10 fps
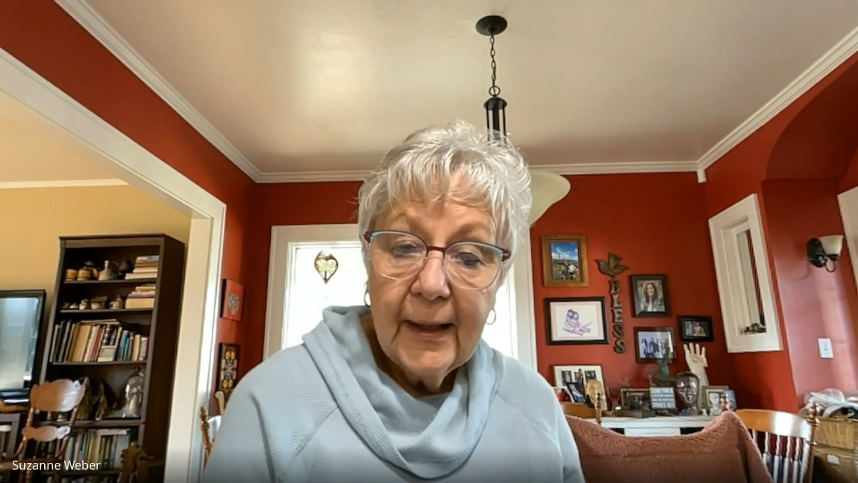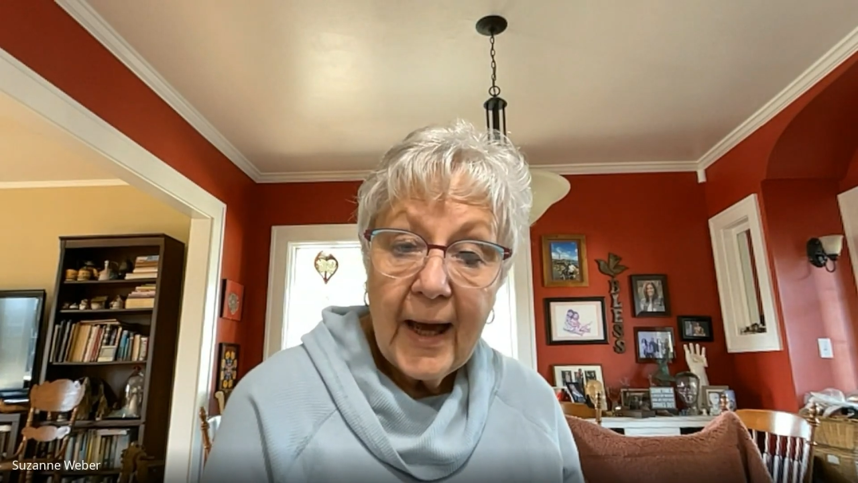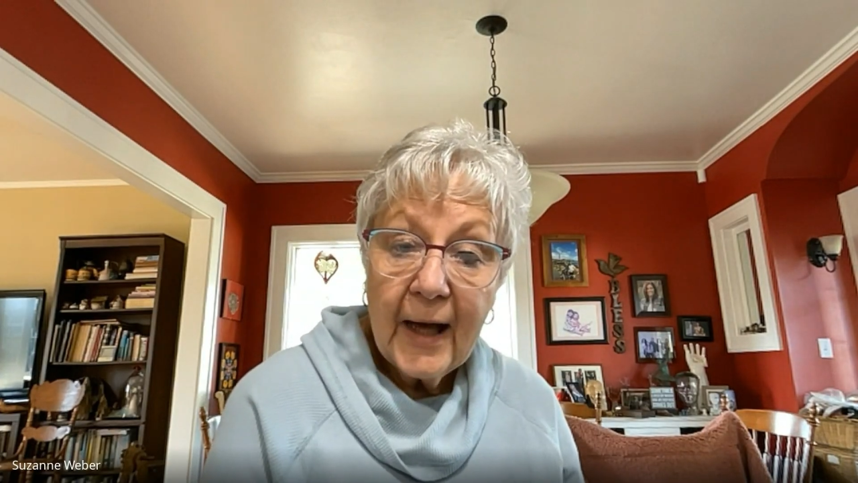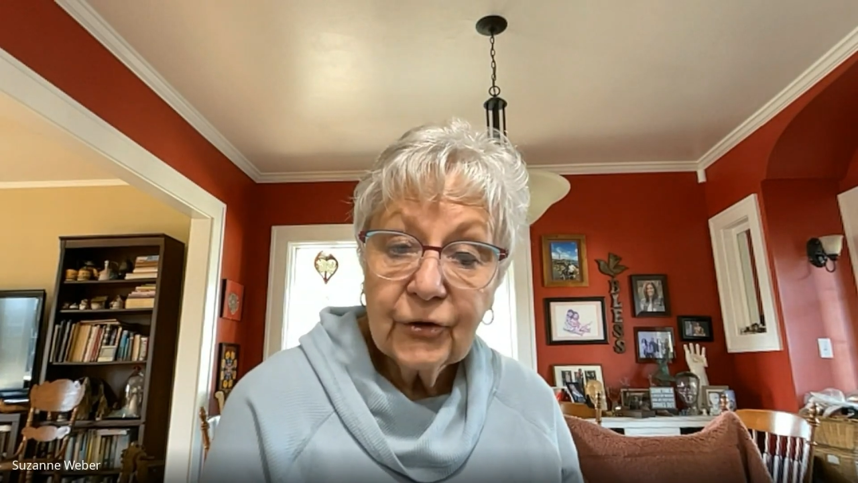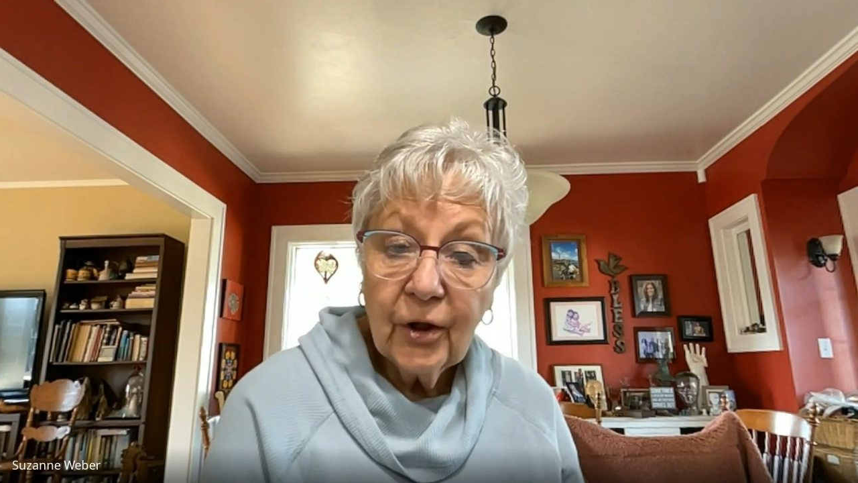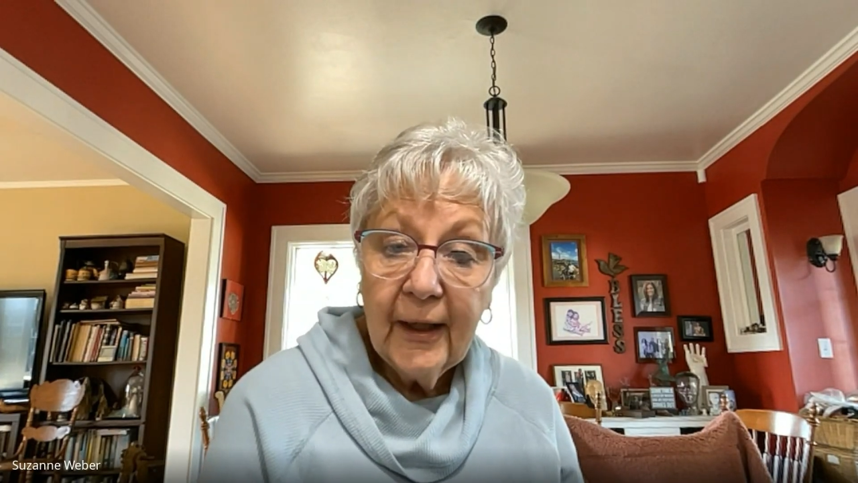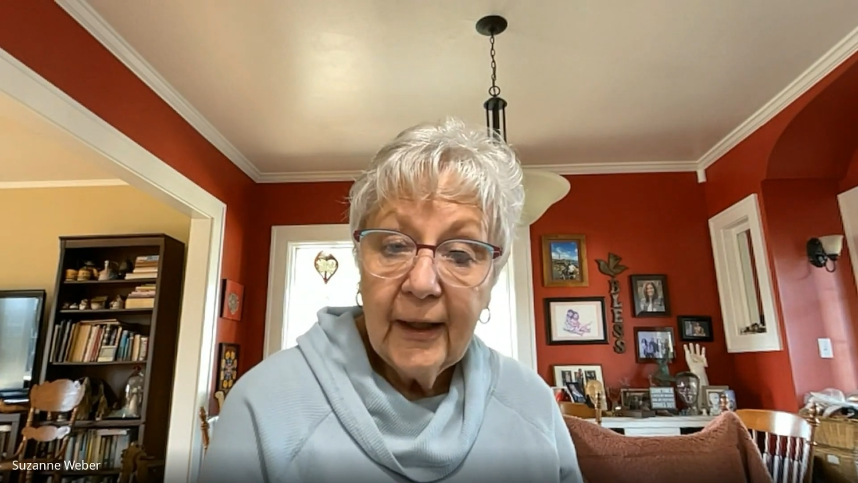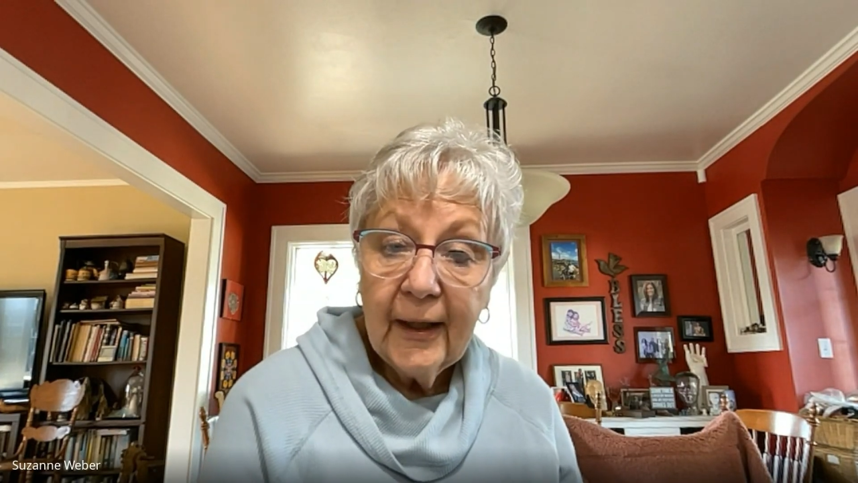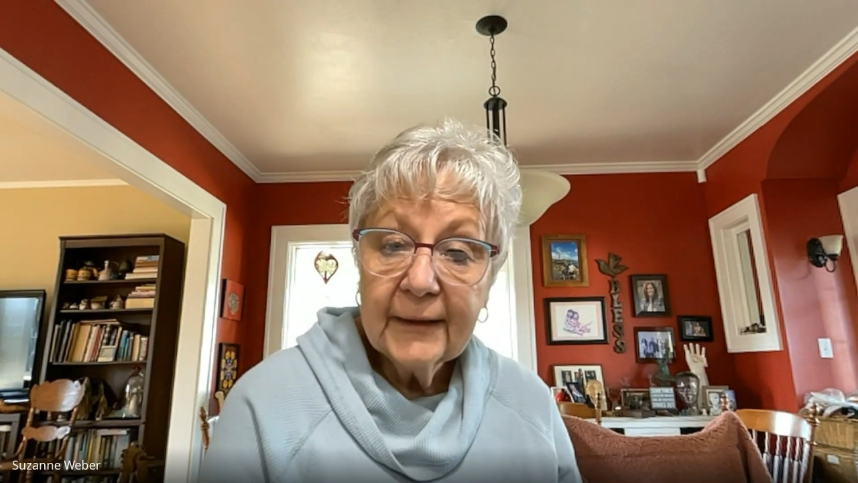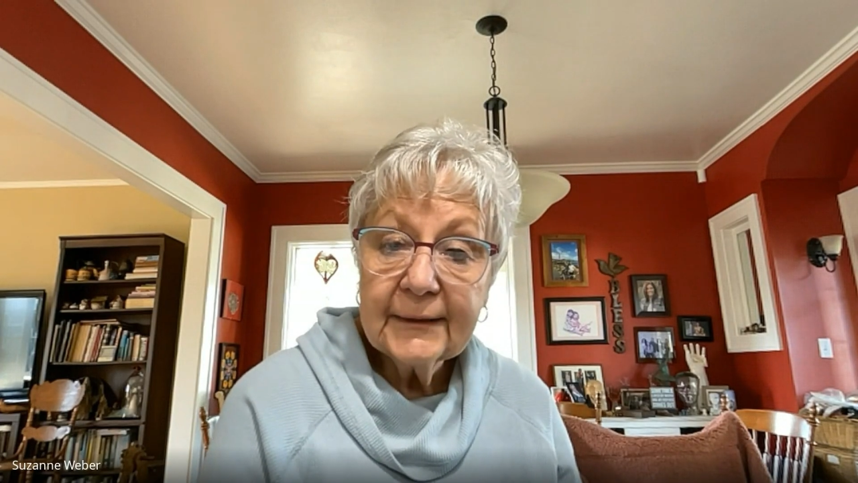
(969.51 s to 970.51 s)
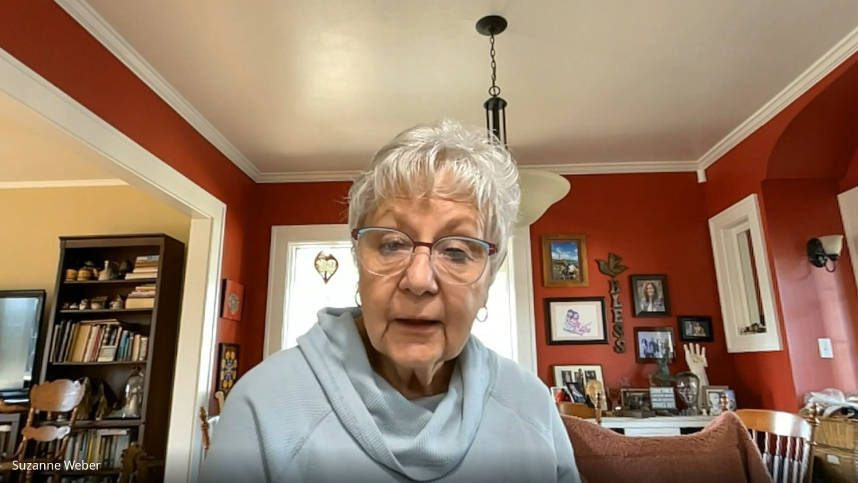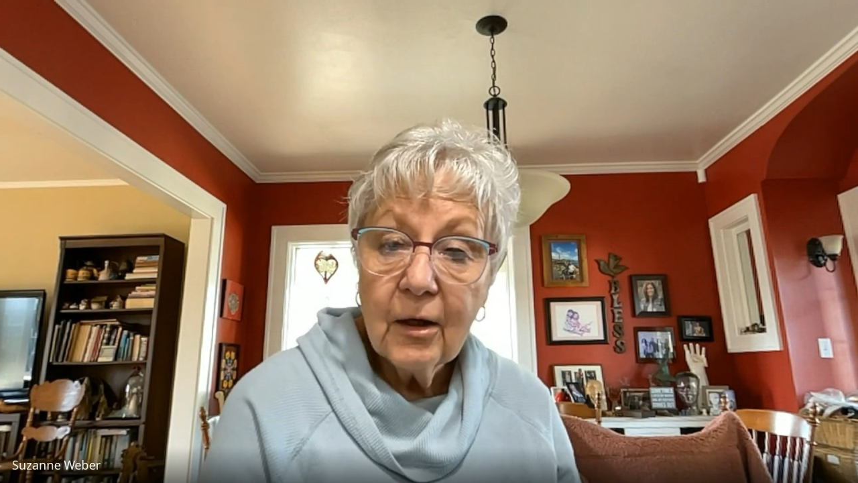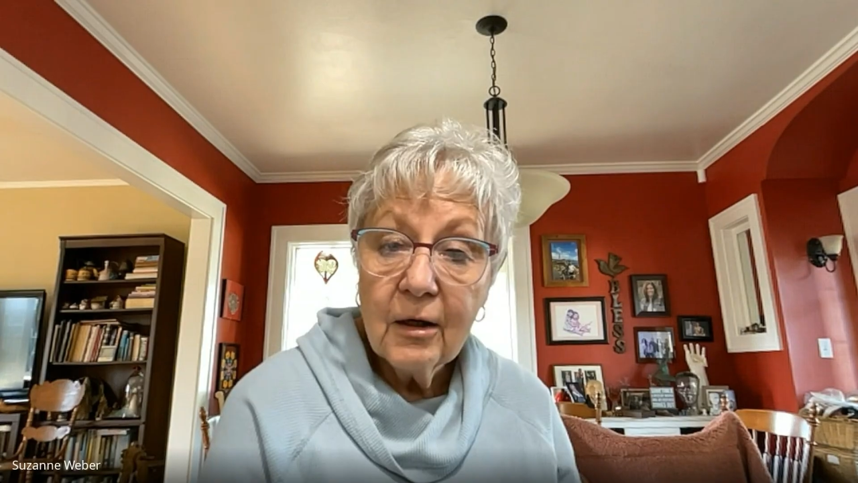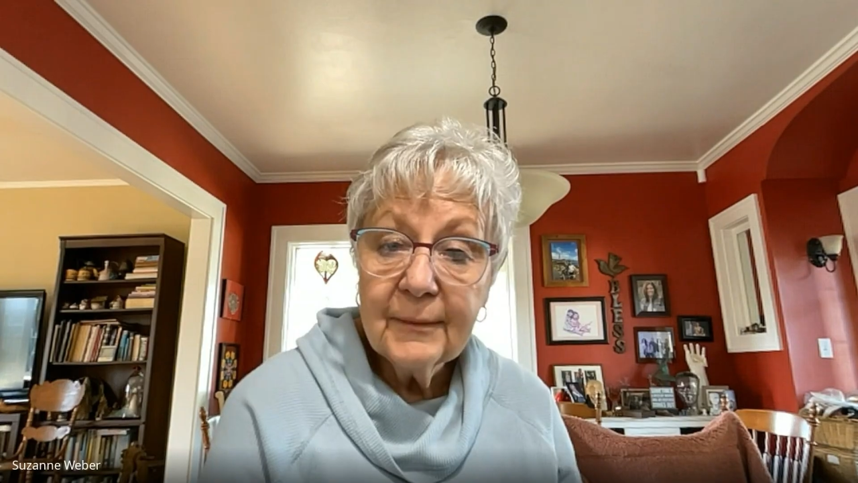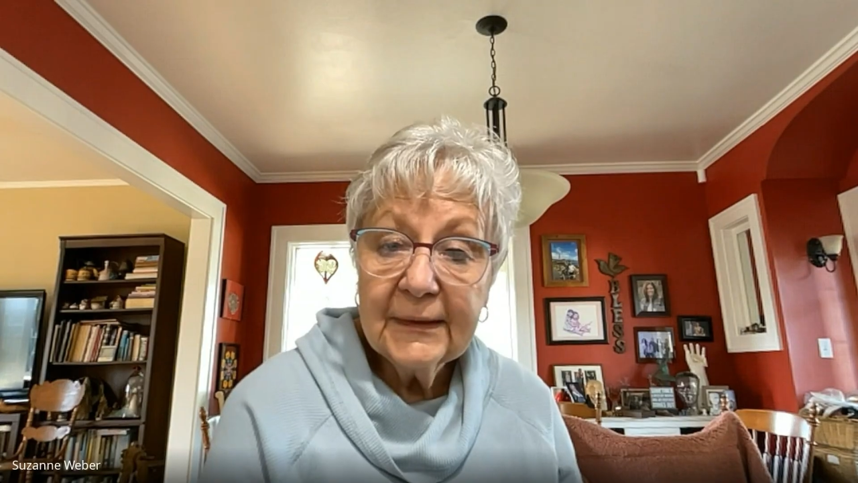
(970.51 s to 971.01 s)
Actually, it's a
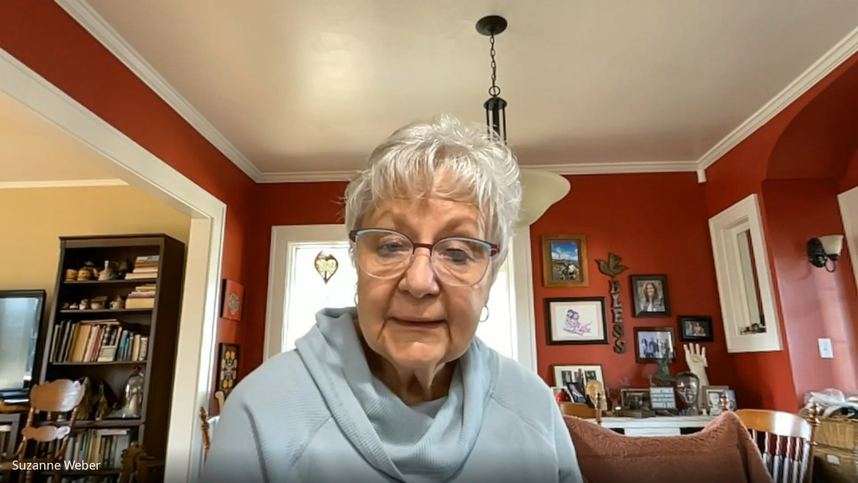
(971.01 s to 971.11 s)
common